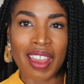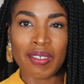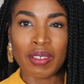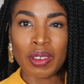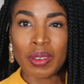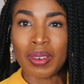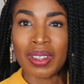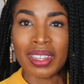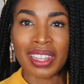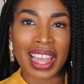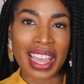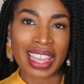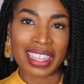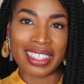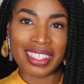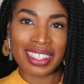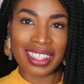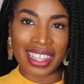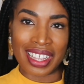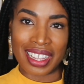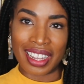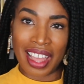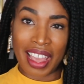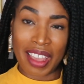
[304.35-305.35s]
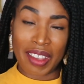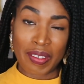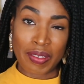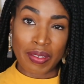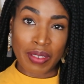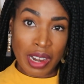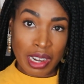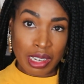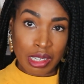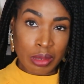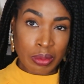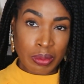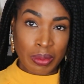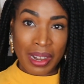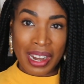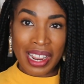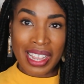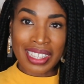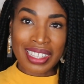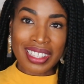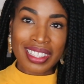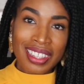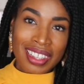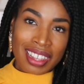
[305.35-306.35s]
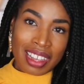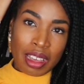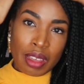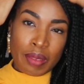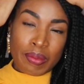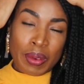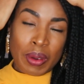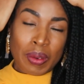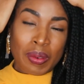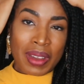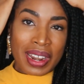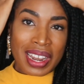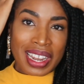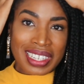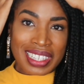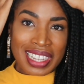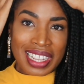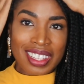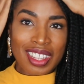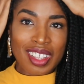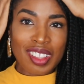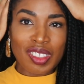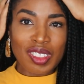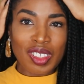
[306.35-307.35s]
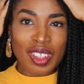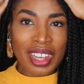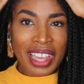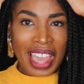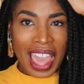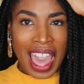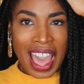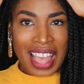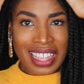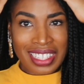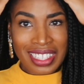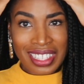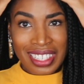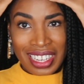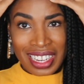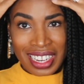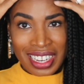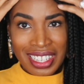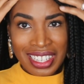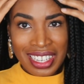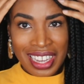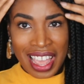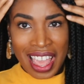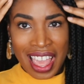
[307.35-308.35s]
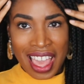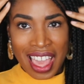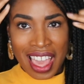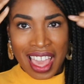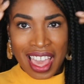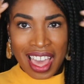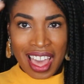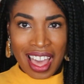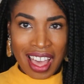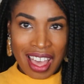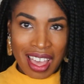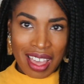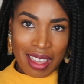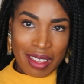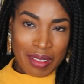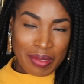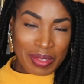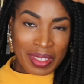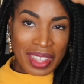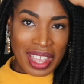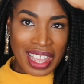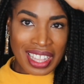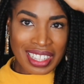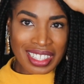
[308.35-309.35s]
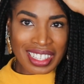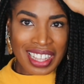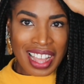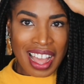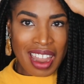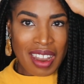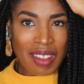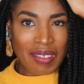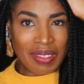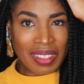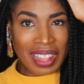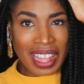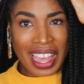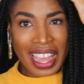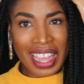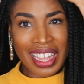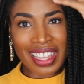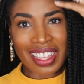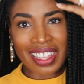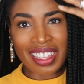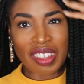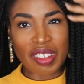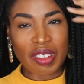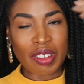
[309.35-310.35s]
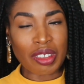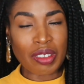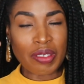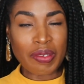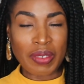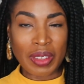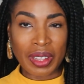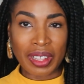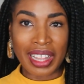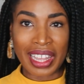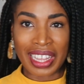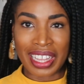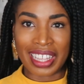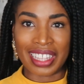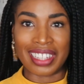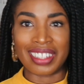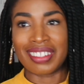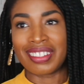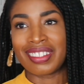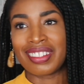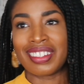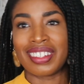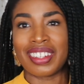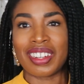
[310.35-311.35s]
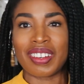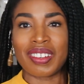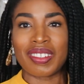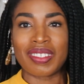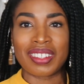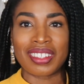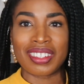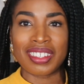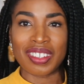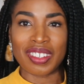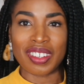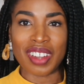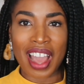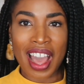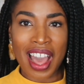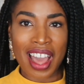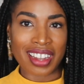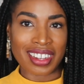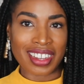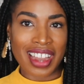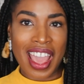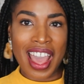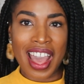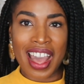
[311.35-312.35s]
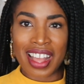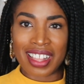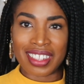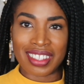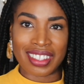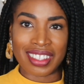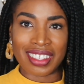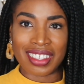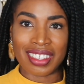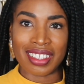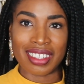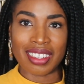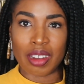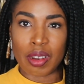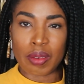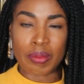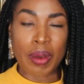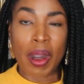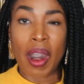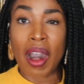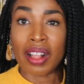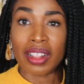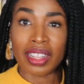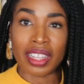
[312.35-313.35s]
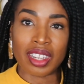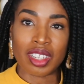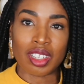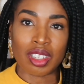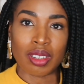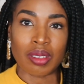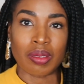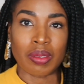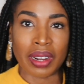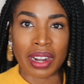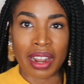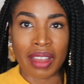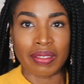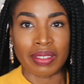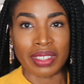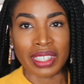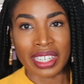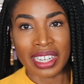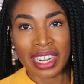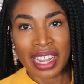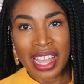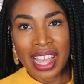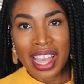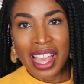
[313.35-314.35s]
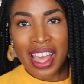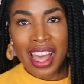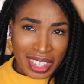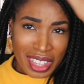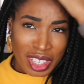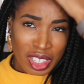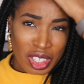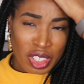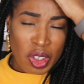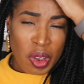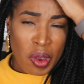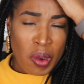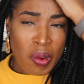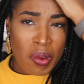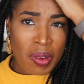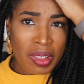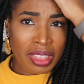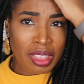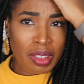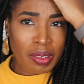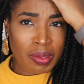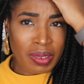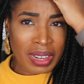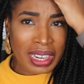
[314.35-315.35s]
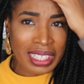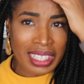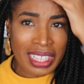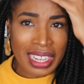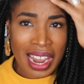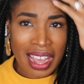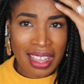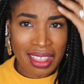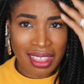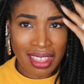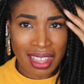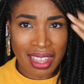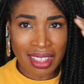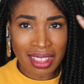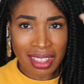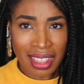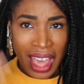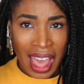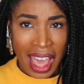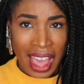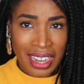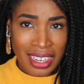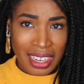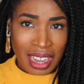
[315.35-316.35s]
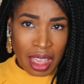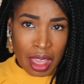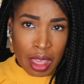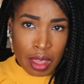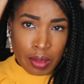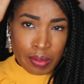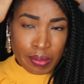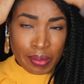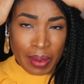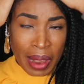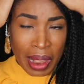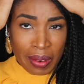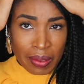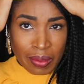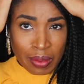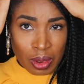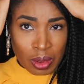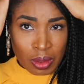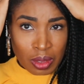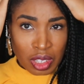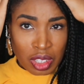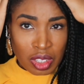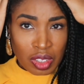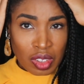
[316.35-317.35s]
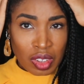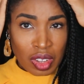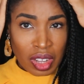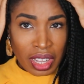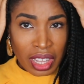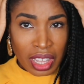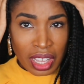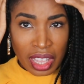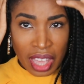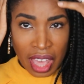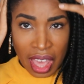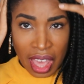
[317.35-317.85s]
everyone likes the like fresh braids look, but when it doesn't look as neat, it's kind of like you feel like it, you know, you're not as, you know, polished or whatever. So the reason I think that my roots look